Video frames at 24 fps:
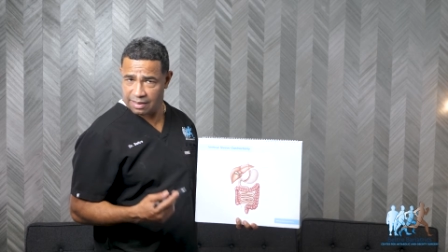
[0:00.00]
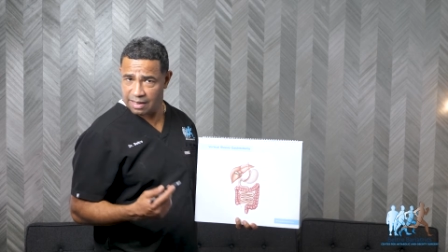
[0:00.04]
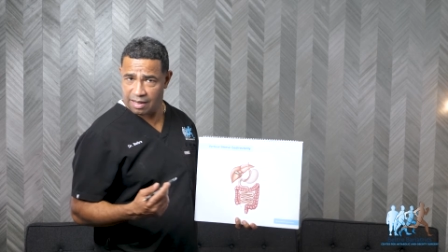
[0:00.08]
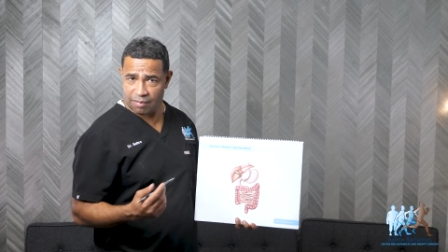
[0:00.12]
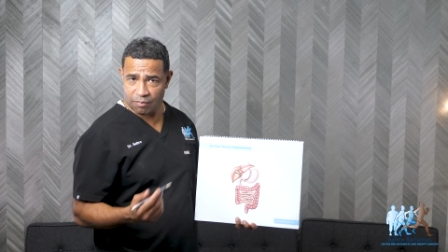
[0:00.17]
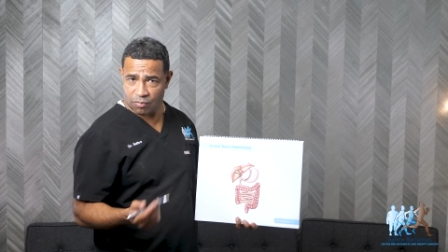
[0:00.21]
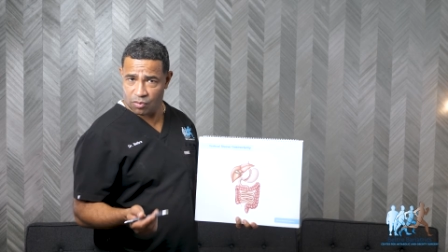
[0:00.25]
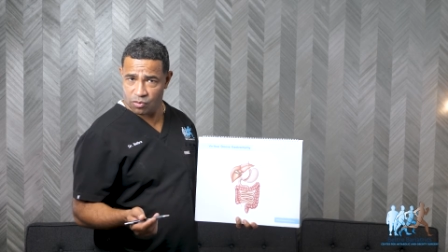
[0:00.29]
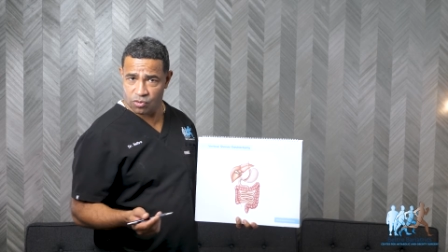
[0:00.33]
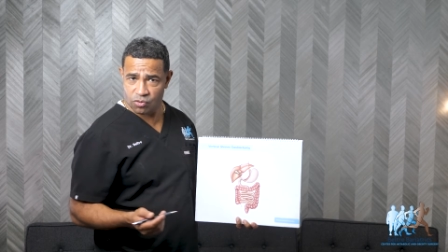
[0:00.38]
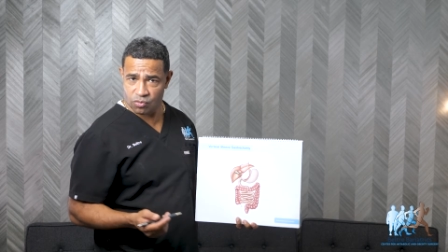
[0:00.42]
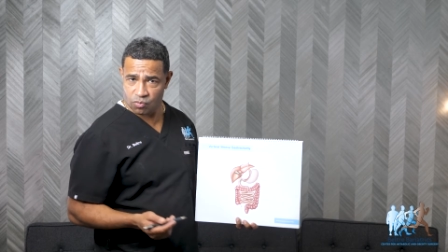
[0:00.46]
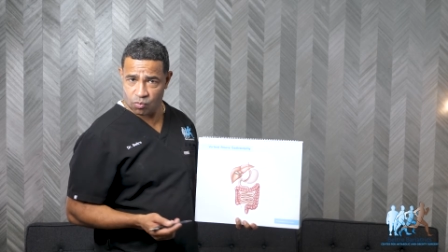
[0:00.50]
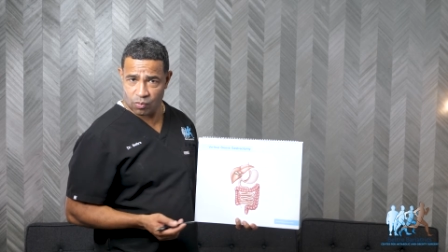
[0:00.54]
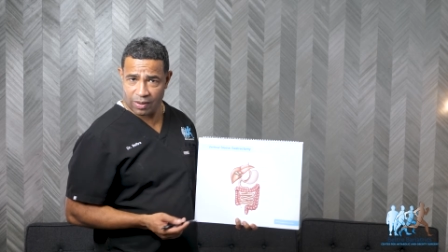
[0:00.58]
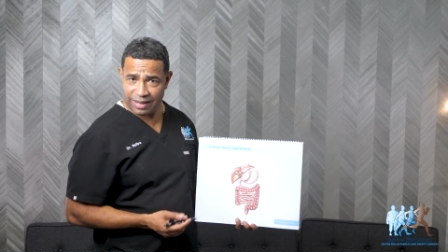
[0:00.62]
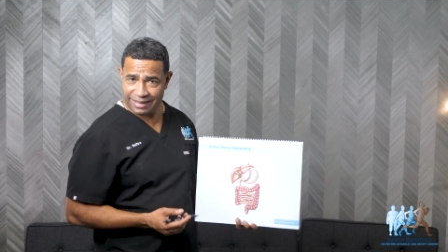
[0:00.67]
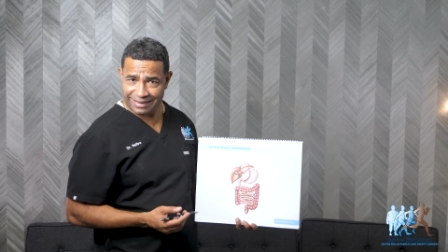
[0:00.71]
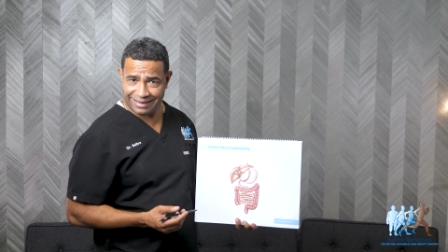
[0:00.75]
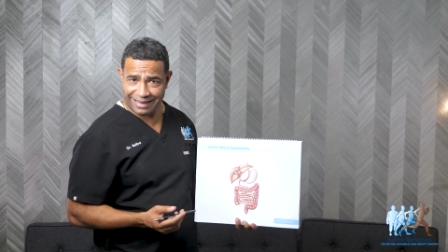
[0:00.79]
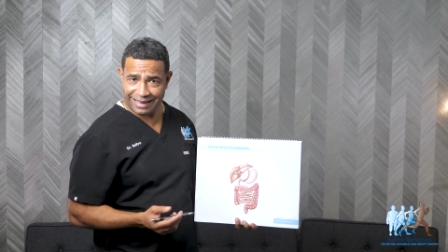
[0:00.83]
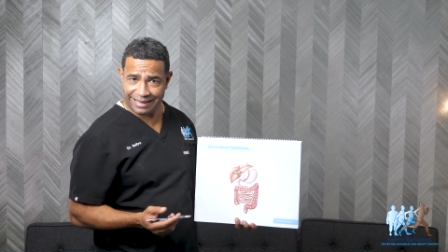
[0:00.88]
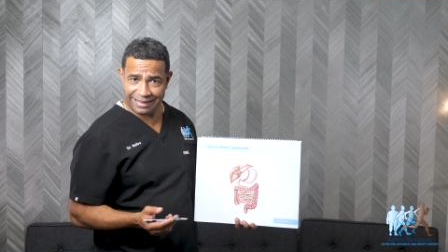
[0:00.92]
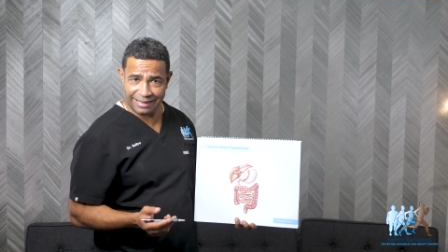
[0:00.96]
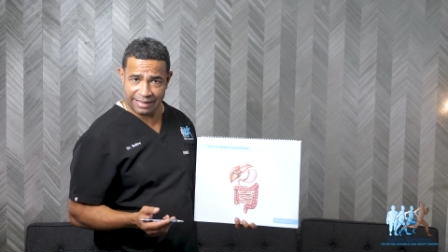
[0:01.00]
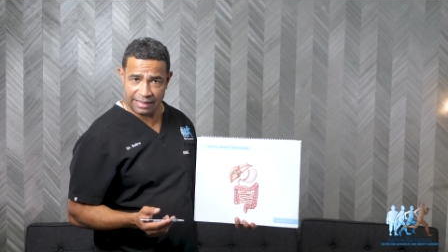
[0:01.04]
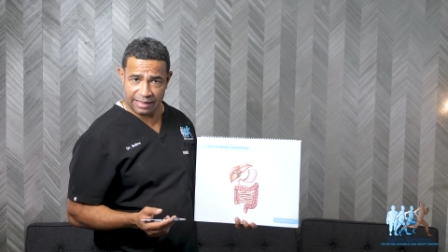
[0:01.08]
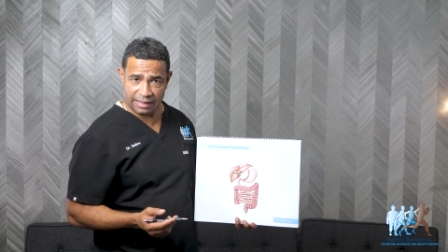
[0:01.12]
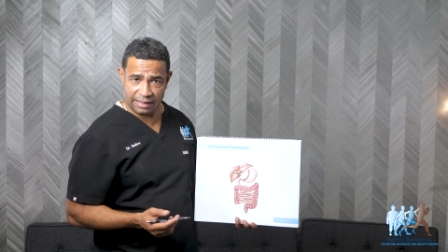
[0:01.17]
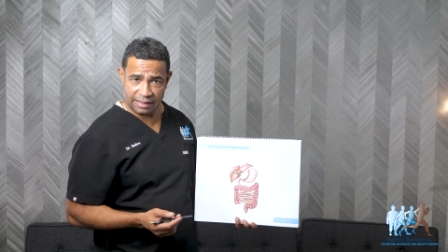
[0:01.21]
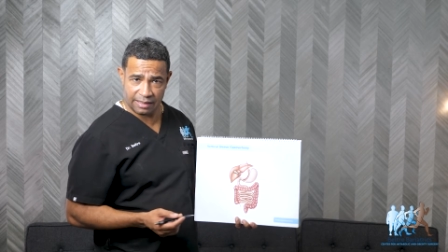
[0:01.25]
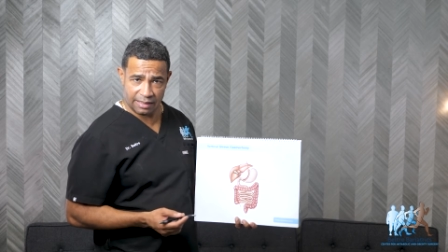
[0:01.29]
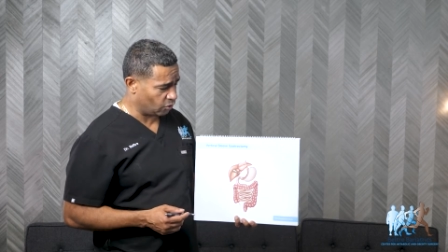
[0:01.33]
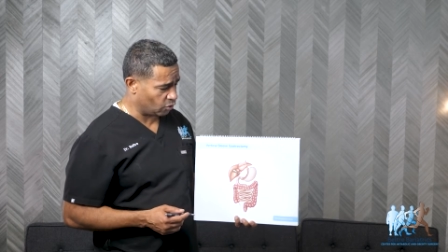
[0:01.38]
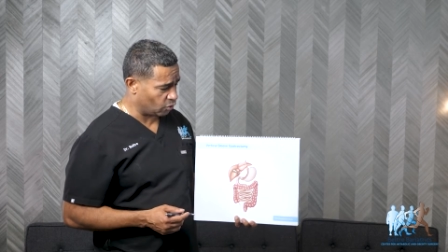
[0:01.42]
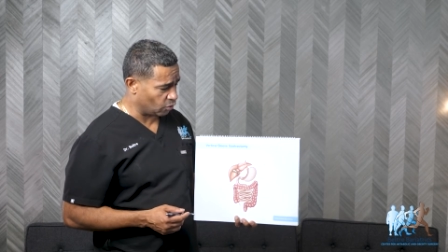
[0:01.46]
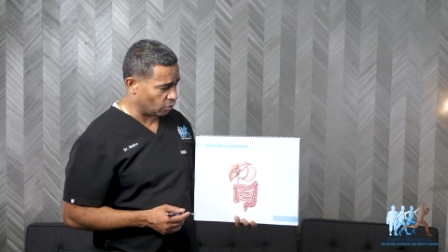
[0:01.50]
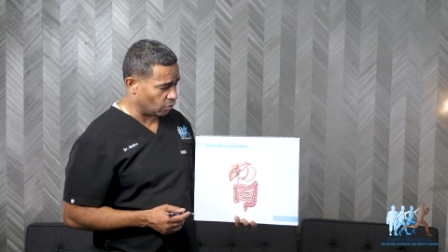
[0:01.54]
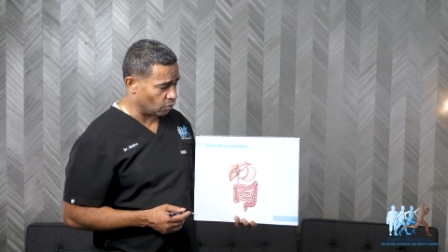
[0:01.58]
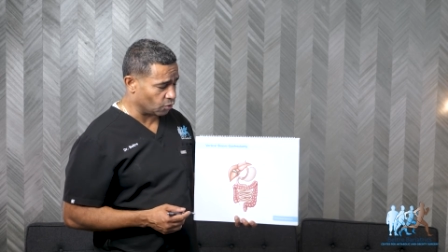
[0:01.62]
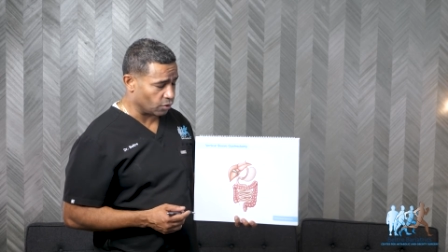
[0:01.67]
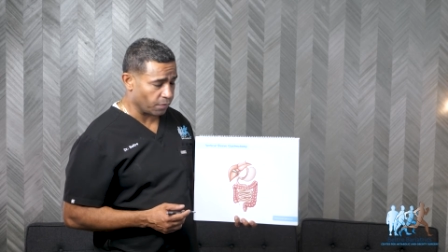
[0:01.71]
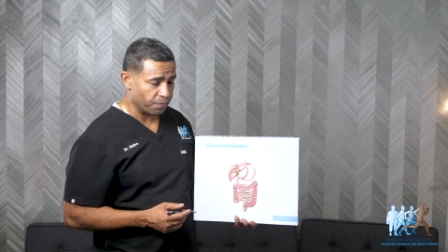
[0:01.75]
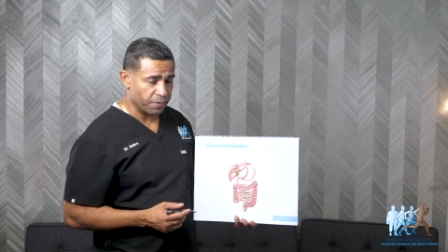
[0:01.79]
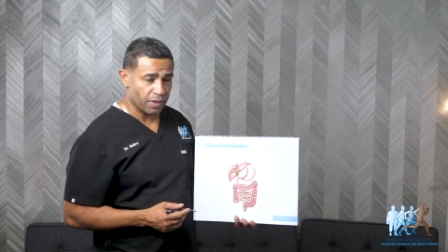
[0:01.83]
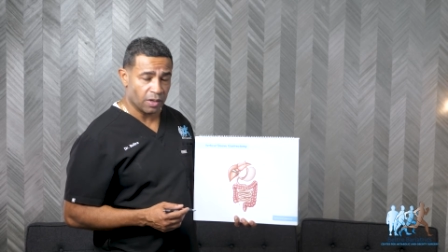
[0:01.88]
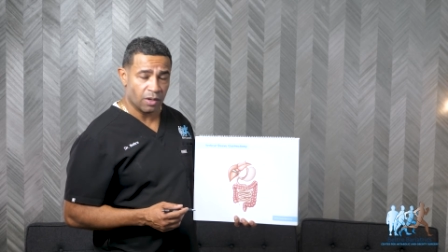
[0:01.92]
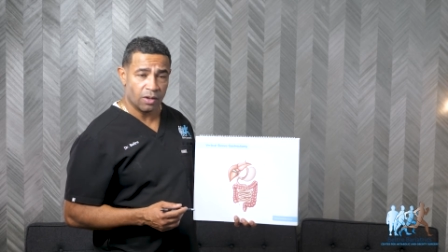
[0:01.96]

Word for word: how much weight they need to lose.